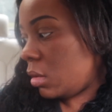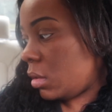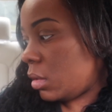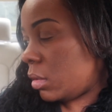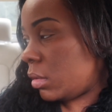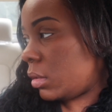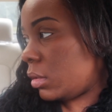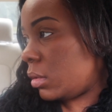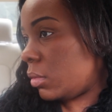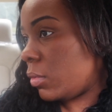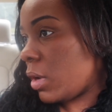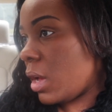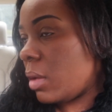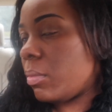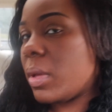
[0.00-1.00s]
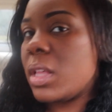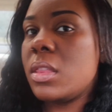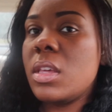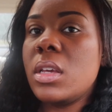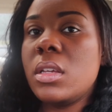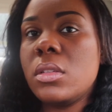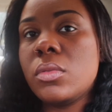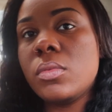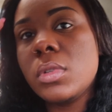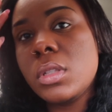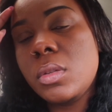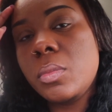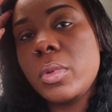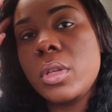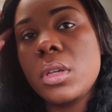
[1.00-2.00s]
uh wrap. I think it's
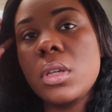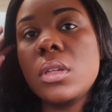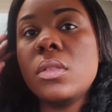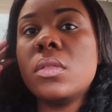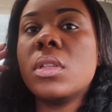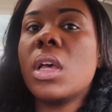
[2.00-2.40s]
really because,